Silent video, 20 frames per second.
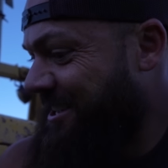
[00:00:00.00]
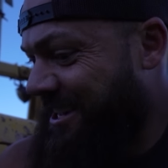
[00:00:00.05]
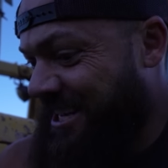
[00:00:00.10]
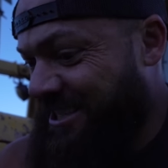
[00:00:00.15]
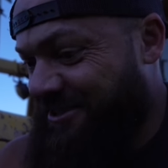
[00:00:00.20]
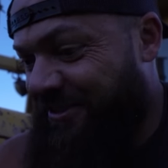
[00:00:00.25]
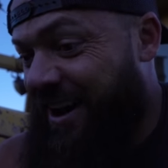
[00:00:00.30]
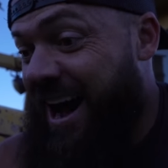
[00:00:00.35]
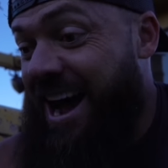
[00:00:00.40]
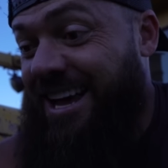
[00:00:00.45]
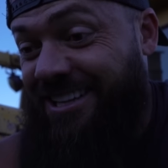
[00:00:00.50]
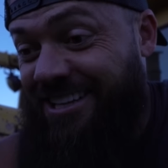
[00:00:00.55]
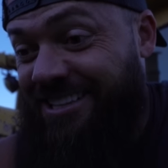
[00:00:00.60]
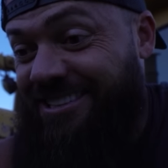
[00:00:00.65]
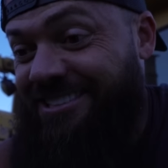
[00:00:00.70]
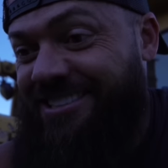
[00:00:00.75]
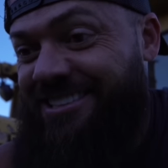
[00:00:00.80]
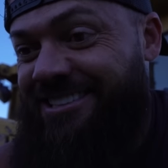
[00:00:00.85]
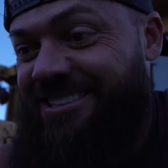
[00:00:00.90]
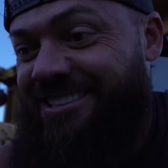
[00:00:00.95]
It's
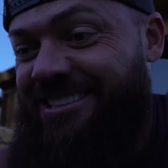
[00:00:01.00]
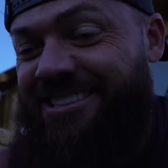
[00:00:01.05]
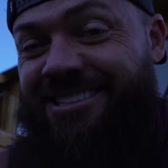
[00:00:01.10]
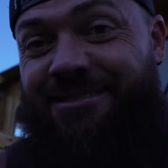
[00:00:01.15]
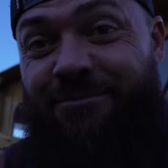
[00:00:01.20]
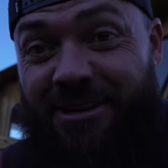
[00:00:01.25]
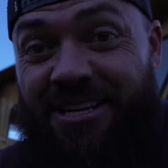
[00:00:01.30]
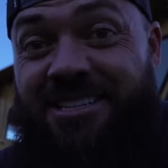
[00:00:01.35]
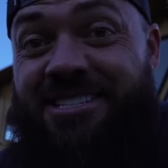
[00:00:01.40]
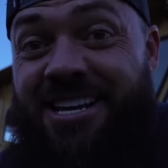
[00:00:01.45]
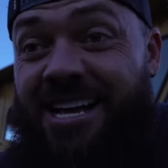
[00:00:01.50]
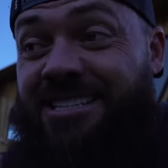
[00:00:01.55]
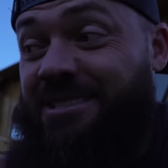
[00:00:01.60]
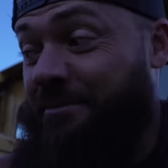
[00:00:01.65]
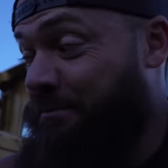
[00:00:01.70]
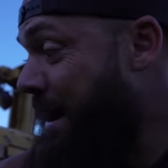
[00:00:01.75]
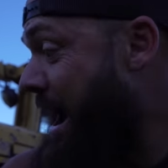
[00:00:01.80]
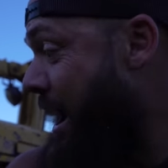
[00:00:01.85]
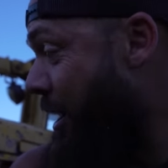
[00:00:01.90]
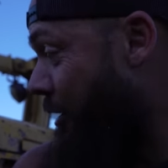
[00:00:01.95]
violent, but it's
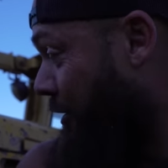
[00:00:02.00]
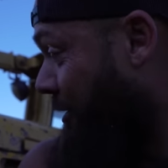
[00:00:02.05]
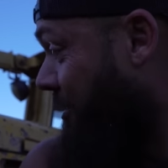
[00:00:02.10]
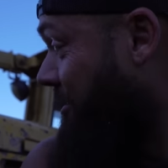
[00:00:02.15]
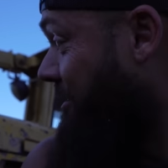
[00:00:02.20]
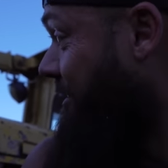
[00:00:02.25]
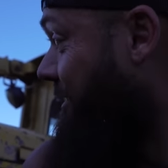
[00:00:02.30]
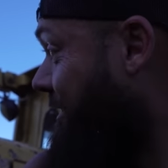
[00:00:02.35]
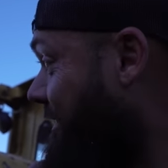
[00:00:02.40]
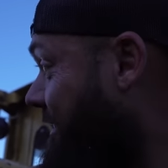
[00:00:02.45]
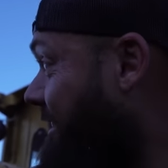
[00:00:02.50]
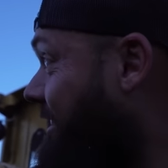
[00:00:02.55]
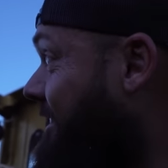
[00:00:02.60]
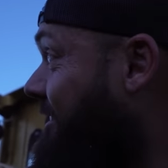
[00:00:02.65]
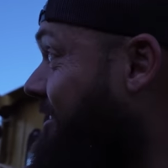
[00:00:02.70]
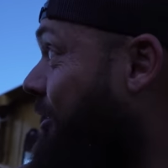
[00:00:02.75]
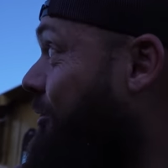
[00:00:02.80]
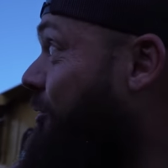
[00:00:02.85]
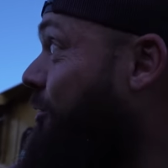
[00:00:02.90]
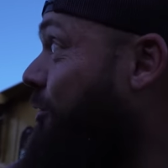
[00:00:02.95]
got some power.
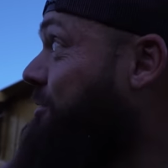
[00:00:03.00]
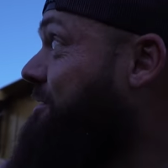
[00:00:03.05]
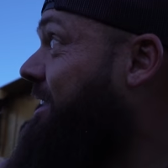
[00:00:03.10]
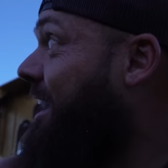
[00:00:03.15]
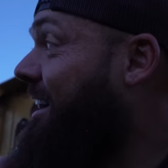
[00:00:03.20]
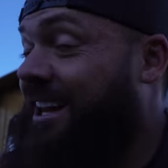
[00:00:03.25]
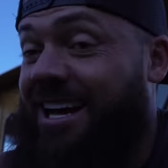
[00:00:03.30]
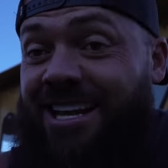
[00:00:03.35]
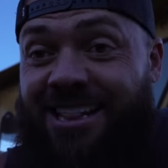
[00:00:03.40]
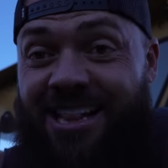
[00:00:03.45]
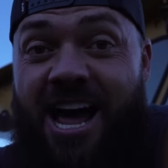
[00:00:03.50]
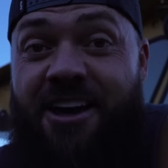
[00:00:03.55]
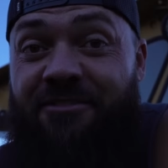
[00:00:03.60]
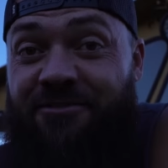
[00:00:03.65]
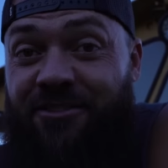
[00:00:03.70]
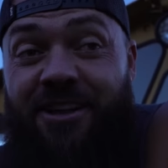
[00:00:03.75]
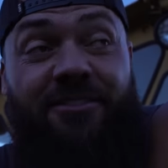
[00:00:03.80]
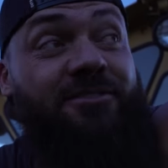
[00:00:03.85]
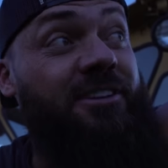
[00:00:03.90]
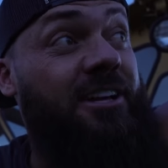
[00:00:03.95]
Old girl's got a lot of
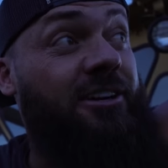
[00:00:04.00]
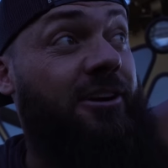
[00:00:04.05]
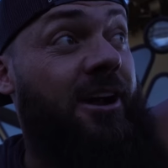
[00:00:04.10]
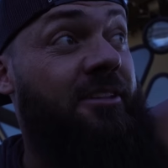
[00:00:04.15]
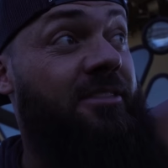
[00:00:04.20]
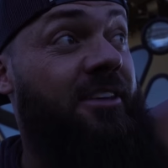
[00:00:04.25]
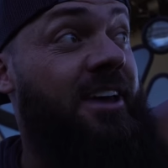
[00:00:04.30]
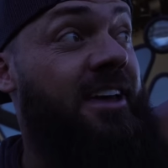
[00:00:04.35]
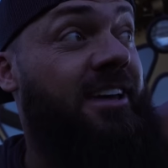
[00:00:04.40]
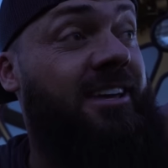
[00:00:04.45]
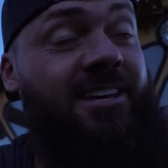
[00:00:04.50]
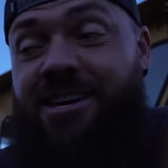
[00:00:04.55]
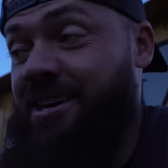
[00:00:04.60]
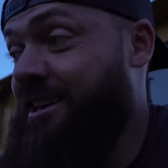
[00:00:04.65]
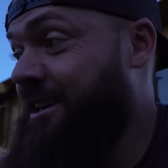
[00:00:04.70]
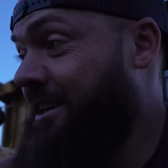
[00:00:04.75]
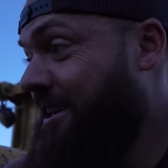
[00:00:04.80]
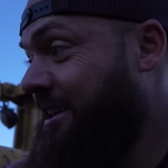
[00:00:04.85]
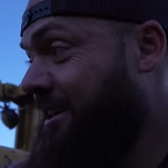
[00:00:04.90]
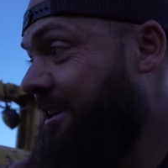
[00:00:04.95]
life left in her, I think.
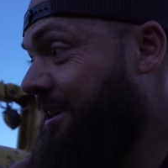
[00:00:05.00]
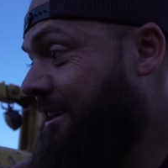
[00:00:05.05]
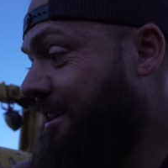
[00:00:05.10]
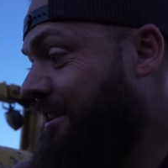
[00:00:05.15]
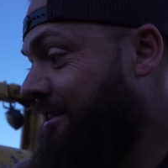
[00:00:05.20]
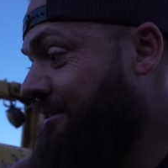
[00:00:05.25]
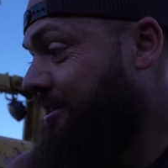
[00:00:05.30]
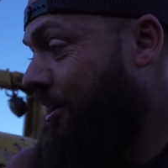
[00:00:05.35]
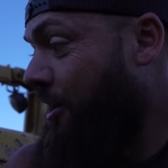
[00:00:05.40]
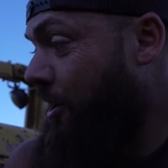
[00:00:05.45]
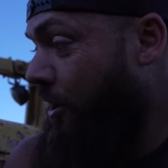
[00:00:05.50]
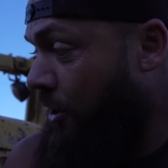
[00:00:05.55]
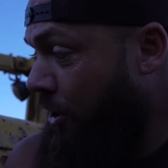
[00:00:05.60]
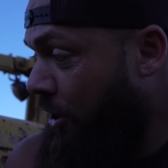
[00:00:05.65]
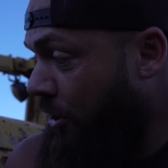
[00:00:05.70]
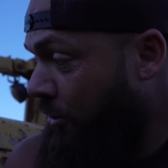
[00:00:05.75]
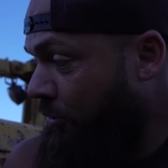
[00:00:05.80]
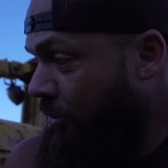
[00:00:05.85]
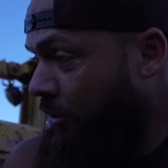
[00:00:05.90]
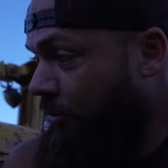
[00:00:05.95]

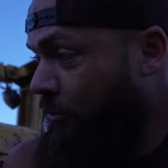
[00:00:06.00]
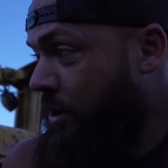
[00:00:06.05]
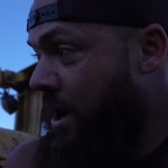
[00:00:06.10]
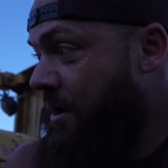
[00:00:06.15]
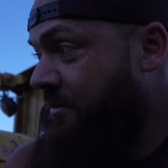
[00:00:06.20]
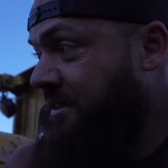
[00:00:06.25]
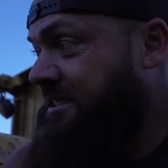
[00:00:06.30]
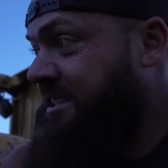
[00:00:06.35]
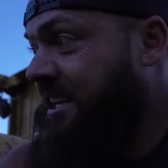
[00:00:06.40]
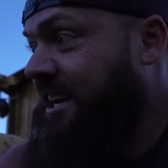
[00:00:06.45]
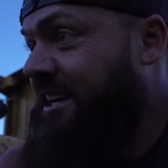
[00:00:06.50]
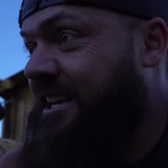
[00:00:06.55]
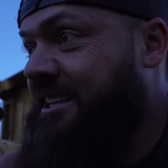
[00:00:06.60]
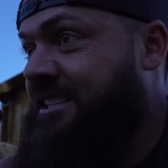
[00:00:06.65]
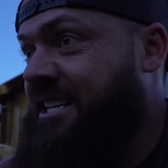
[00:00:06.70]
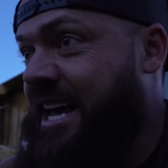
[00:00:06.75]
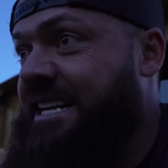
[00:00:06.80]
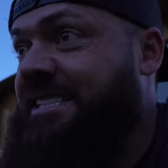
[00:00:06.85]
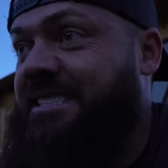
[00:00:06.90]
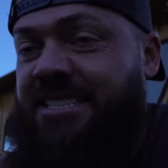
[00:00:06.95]
So we're obviously
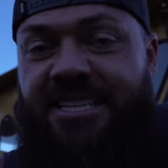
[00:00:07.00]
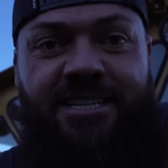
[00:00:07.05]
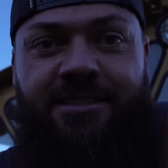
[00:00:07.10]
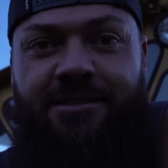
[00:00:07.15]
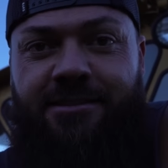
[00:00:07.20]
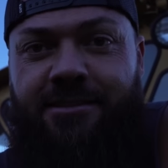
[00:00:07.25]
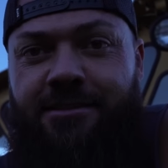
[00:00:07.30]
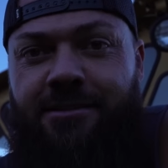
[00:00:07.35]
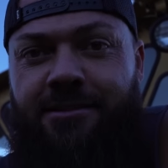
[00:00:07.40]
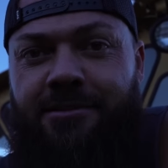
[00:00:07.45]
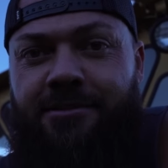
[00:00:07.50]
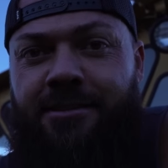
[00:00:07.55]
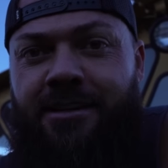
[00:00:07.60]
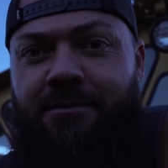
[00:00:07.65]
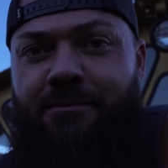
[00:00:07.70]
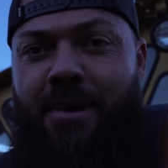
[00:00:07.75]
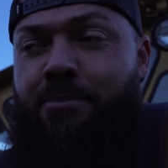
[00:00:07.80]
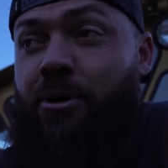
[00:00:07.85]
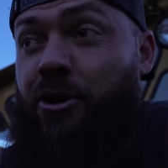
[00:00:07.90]
going to test it by